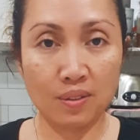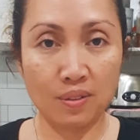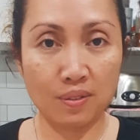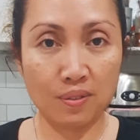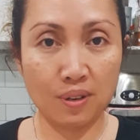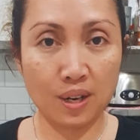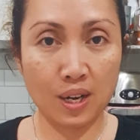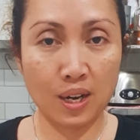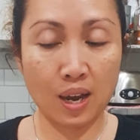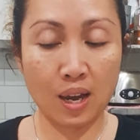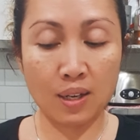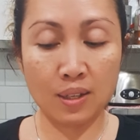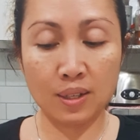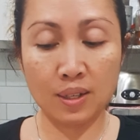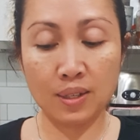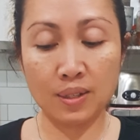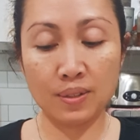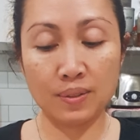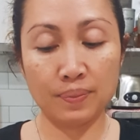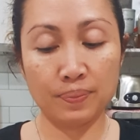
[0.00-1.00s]
red
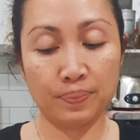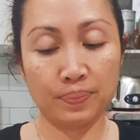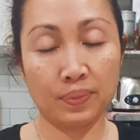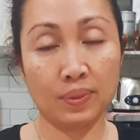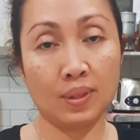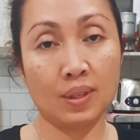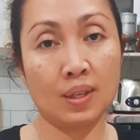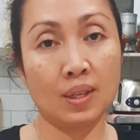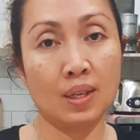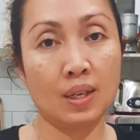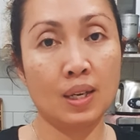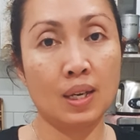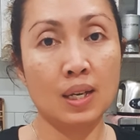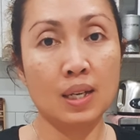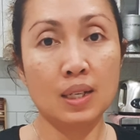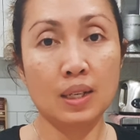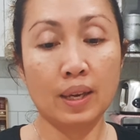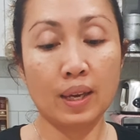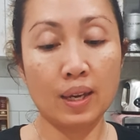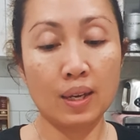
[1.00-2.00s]
onion
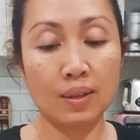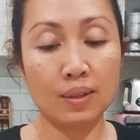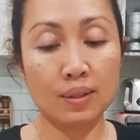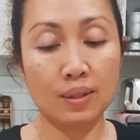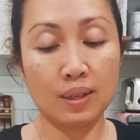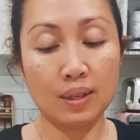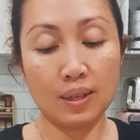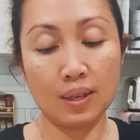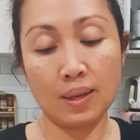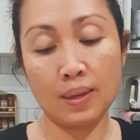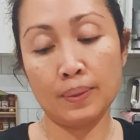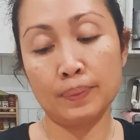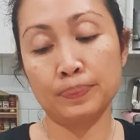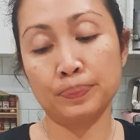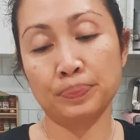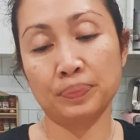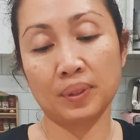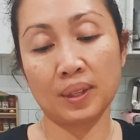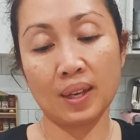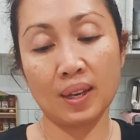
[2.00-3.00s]
carrot um
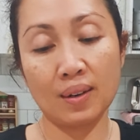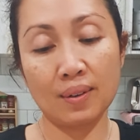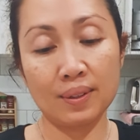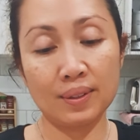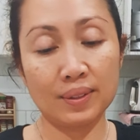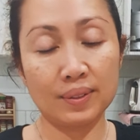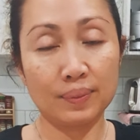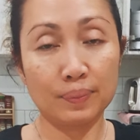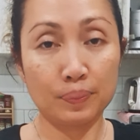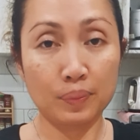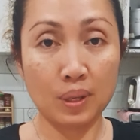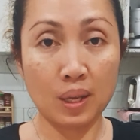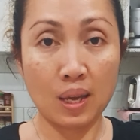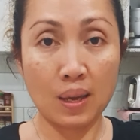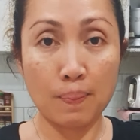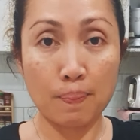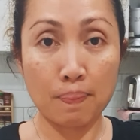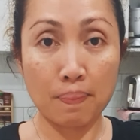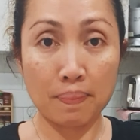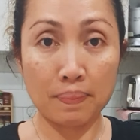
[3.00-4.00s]
carrot
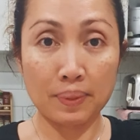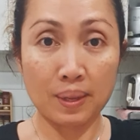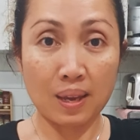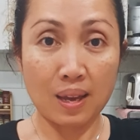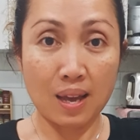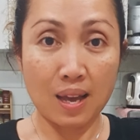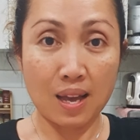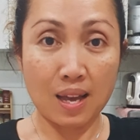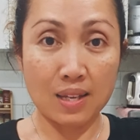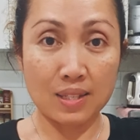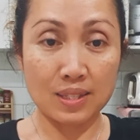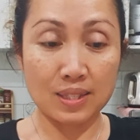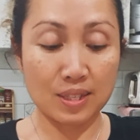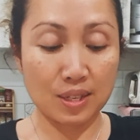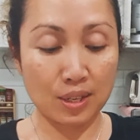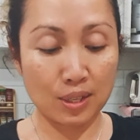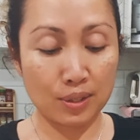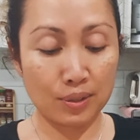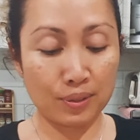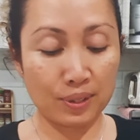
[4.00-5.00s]
uh,
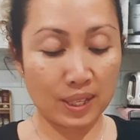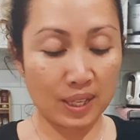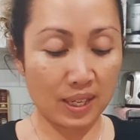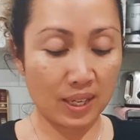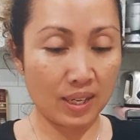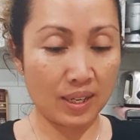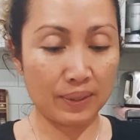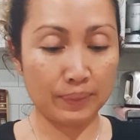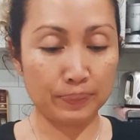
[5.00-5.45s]
celery